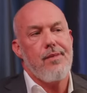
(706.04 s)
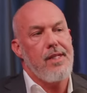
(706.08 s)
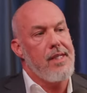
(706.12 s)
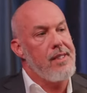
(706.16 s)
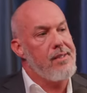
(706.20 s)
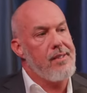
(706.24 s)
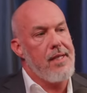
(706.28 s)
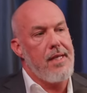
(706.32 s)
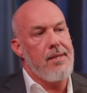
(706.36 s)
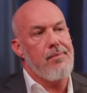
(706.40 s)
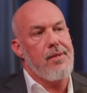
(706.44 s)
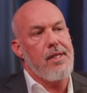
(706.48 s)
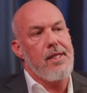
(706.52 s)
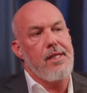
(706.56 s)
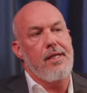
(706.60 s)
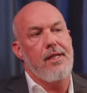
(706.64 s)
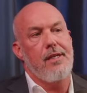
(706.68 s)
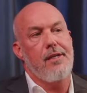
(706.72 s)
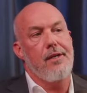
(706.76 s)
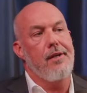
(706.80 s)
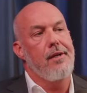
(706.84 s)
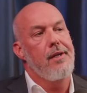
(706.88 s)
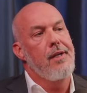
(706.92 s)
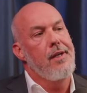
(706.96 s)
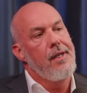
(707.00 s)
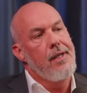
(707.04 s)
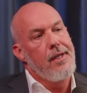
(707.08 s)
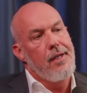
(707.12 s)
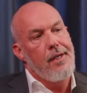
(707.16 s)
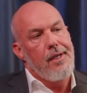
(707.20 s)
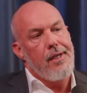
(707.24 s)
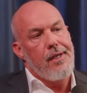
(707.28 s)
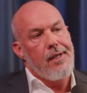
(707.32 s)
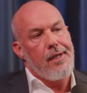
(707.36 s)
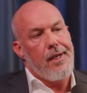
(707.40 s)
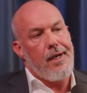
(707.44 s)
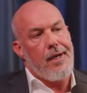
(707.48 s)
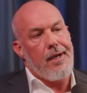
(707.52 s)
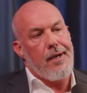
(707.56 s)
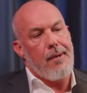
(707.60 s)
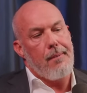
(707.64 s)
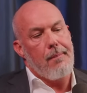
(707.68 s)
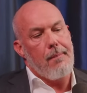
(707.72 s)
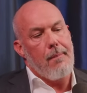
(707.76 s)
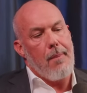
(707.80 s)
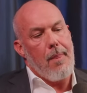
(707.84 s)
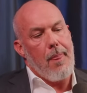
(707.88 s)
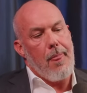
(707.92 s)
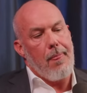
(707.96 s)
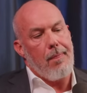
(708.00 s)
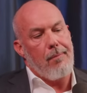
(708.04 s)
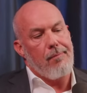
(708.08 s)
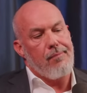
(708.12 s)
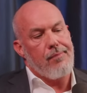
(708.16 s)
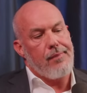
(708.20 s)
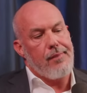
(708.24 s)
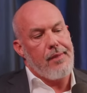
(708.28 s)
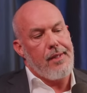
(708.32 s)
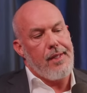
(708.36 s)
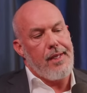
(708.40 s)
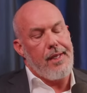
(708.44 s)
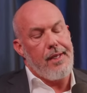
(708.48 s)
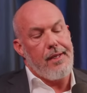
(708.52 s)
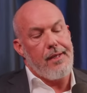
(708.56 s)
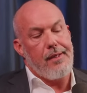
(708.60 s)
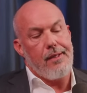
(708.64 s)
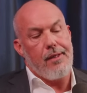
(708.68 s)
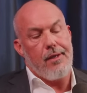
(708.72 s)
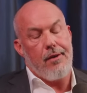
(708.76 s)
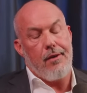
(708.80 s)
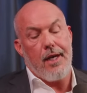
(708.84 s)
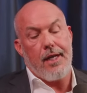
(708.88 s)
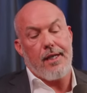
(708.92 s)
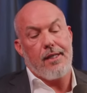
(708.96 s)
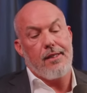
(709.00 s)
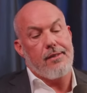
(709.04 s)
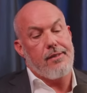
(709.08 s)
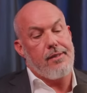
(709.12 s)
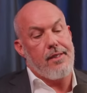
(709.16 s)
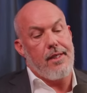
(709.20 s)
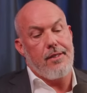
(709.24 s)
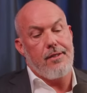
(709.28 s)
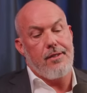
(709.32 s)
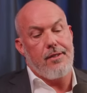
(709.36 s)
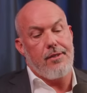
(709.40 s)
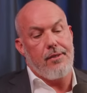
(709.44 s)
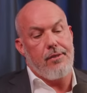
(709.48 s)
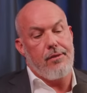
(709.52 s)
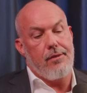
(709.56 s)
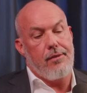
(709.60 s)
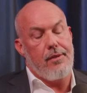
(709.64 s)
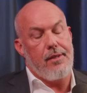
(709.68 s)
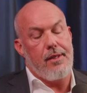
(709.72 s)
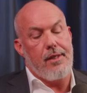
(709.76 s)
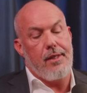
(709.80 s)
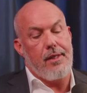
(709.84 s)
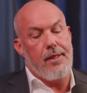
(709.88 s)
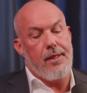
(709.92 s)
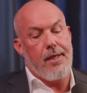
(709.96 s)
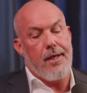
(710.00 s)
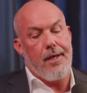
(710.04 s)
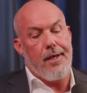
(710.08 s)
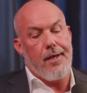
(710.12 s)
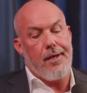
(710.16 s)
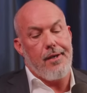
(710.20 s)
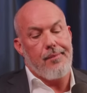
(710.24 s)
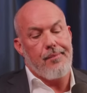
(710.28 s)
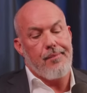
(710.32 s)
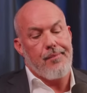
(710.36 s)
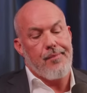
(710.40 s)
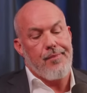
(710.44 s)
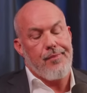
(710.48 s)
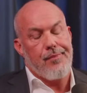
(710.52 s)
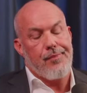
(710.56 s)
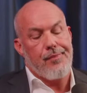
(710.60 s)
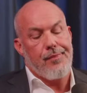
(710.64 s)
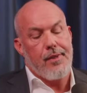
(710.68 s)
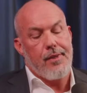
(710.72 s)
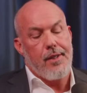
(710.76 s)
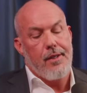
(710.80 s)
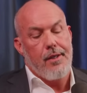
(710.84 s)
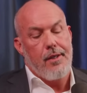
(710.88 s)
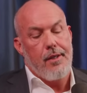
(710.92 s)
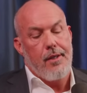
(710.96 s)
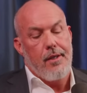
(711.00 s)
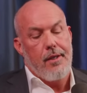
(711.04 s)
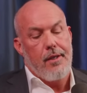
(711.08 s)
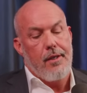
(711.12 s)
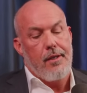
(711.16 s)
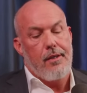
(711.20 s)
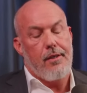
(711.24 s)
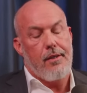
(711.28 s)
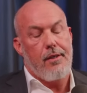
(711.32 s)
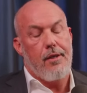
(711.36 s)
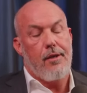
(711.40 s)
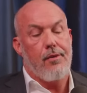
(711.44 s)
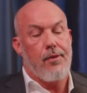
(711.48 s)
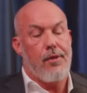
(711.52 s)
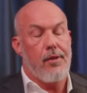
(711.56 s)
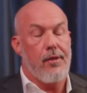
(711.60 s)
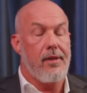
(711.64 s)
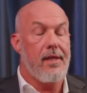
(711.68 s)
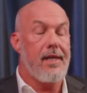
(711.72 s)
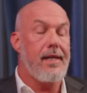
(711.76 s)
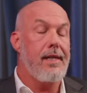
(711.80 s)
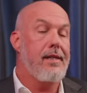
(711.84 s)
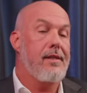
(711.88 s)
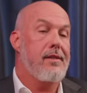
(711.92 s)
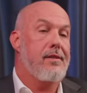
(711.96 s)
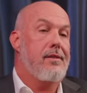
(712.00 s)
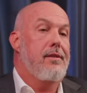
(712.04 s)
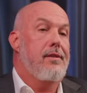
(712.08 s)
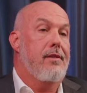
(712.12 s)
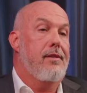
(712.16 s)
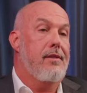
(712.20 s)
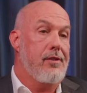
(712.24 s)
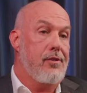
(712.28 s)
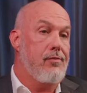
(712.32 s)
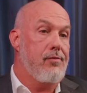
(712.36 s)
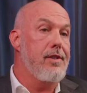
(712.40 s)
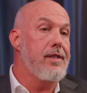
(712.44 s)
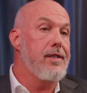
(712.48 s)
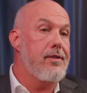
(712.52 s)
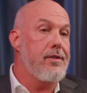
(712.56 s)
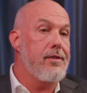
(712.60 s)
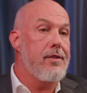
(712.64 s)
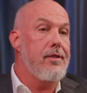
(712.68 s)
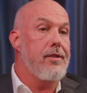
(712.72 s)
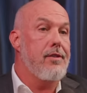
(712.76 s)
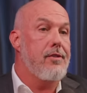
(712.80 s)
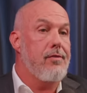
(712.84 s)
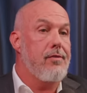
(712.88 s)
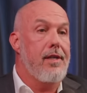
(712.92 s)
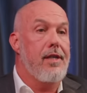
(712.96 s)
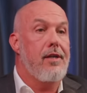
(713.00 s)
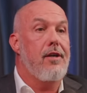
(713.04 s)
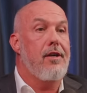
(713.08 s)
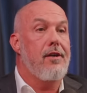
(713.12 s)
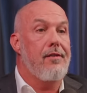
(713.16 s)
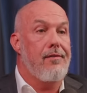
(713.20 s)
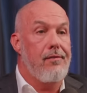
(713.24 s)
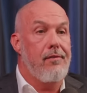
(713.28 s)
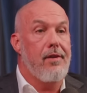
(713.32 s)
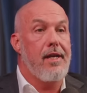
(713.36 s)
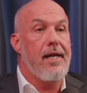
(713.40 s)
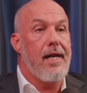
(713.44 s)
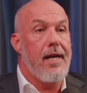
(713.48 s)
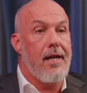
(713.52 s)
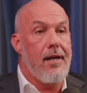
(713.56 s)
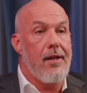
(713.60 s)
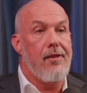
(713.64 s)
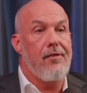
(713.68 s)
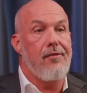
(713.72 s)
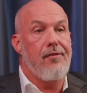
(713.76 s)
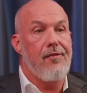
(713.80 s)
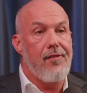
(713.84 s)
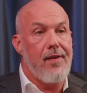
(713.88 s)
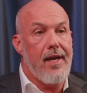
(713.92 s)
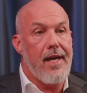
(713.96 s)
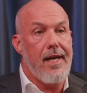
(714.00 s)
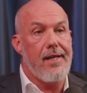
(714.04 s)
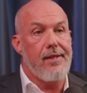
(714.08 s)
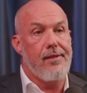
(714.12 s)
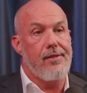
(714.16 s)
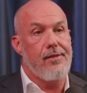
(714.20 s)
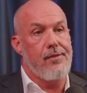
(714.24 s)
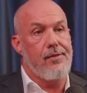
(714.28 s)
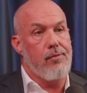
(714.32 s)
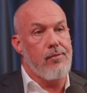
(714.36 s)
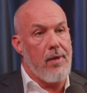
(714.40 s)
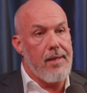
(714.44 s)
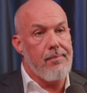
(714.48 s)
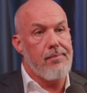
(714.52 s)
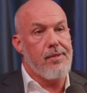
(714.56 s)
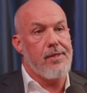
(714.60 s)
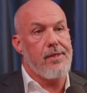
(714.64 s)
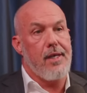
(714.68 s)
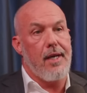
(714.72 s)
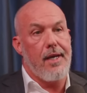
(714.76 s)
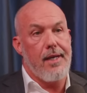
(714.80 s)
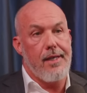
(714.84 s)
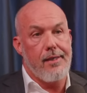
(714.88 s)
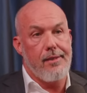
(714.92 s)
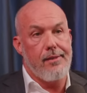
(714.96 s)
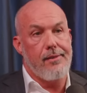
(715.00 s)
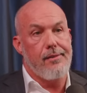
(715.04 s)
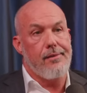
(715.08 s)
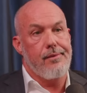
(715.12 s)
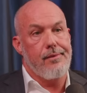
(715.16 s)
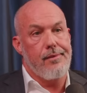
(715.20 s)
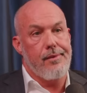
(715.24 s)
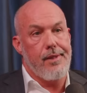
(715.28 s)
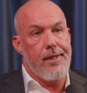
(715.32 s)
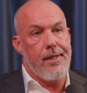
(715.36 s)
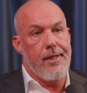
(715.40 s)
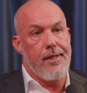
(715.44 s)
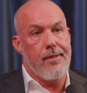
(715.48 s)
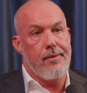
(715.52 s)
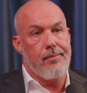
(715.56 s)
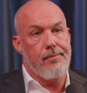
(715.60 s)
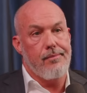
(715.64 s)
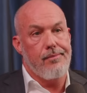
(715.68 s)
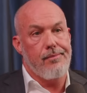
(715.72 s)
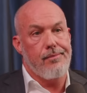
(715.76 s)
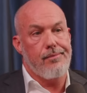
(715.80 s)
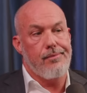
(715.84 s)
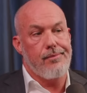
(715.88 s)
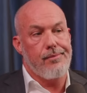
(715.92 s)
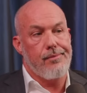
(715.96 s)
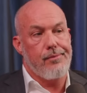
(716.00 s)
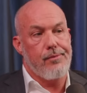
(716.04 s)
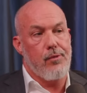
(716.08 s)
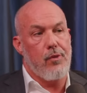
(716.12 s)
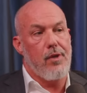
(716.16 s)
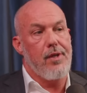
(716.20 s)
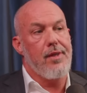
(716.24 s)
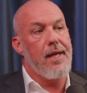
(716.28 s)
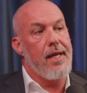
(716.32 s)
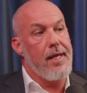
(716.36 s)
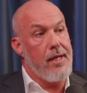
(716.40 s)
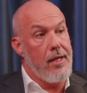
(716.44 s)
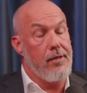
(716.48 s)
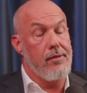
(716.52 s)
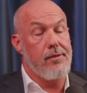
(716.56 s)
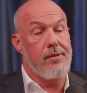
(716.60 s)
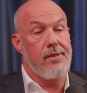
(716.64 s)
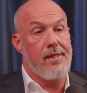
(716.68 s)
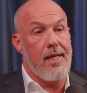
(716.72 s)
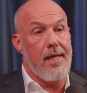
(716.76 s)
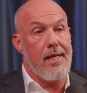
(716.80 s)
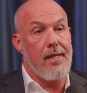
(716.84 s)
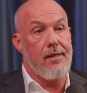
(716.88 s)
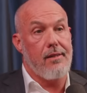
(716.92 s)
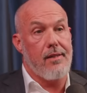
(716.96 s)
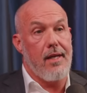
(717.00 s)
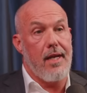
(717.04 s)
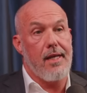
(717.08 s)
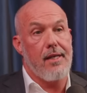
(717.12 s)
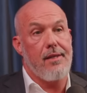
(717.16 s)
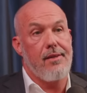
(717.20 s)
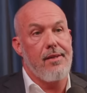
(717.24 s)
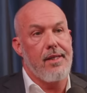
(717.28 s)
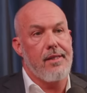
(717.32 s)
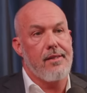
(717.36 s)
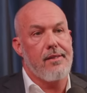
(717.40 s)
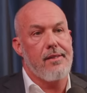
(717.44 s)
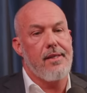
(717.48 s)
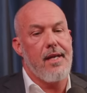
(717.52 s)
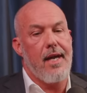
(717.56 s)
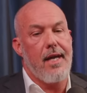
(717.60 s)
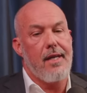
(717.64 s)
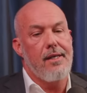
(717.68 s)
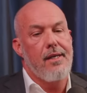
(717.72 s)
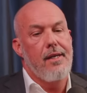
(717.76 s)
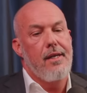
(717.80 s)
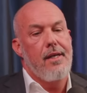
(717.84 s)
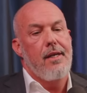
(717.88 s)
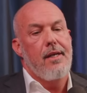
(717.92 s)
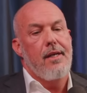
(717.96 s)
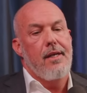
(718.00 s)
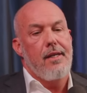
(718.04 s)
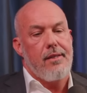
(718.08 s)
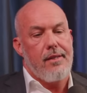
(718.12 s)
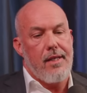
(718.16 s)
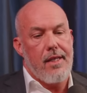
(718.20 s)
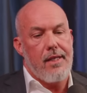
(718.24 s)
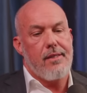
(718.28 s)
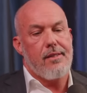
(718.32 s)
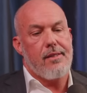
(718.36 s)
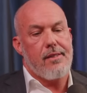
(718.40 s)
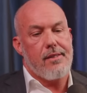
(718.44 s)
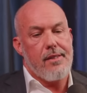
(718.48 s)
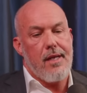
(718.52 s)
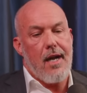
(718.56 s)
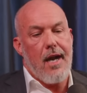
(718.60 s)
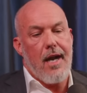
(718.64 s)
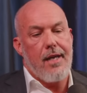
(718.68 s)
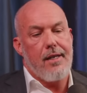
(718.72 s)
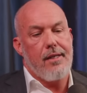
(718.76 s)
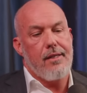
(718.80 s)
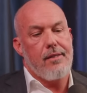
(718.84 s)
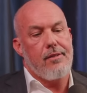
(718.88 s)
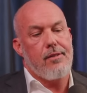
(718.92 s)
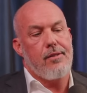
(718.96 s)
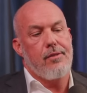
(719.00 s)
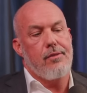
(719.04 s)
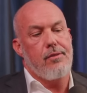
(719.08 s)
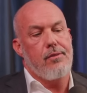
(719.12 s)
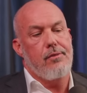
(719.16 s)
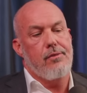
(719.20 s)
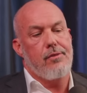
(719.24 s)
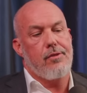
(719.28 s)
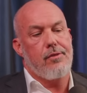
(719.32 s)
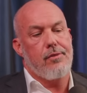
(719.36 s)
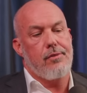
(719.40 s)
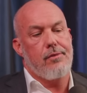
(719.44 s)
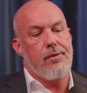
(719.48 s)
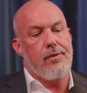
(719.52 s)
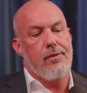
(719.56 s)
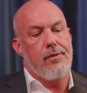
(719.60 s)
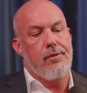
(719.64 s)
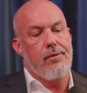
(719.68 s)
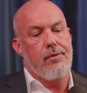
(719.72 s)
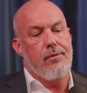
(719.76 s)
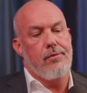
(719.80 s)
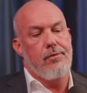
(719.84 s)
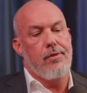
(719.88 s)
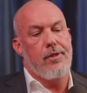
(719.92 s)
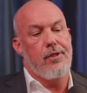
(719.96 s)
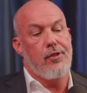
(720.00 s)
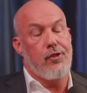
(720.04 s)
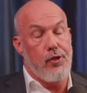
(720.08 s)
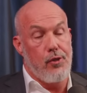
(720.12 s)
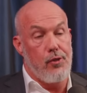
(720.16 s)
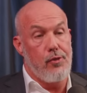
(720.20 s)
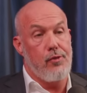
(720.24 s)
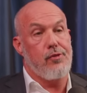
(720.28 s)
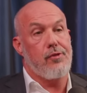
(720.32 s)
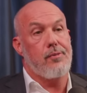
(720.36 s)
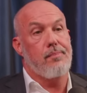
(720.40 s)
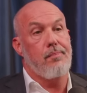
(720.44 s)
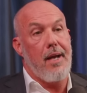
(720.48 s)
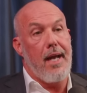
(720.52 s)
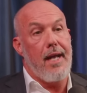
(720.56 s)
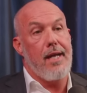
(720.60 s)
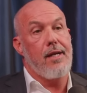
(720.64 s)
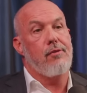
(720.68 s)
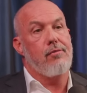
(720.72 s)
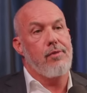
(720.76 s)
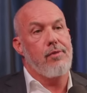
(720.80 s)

Same thing here. I could send you the links to this research right out of the Fed's website, where they host data like this, that they decided to reduce bank